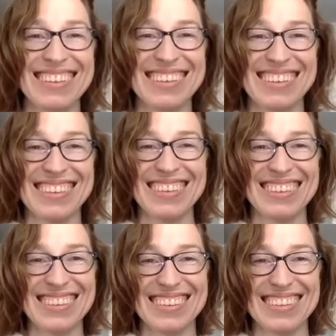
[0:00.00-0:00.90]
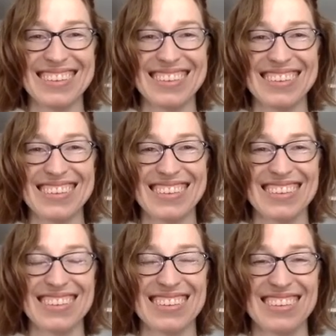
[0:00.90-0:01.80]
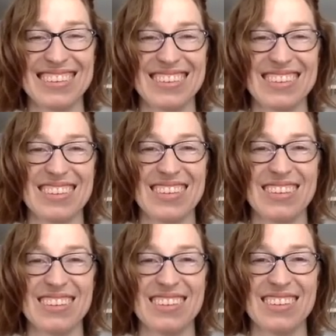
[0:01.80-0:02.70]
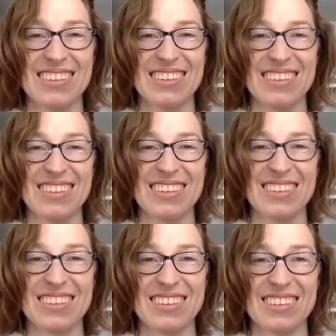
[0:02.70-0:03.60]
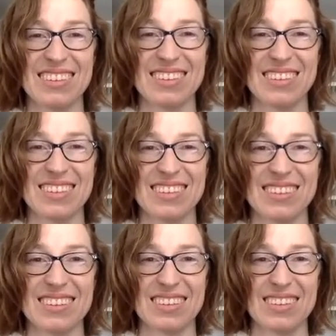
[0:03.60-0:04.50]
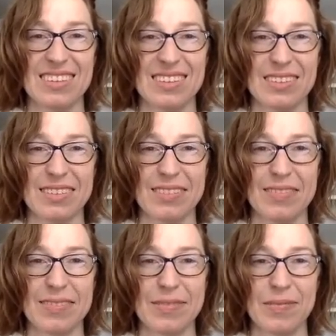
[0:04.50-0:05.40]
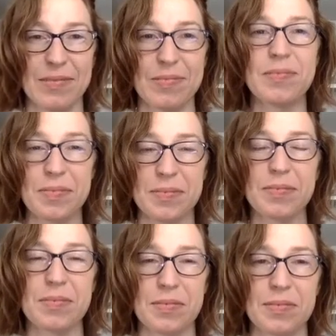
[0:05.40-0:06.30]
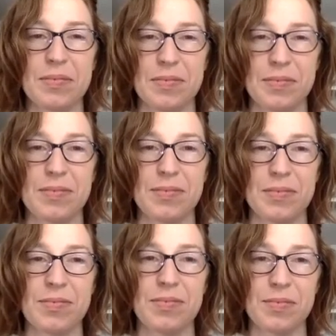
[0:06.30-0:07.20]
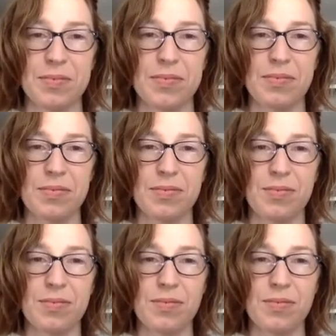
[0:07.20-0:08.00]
This person isn't speaking.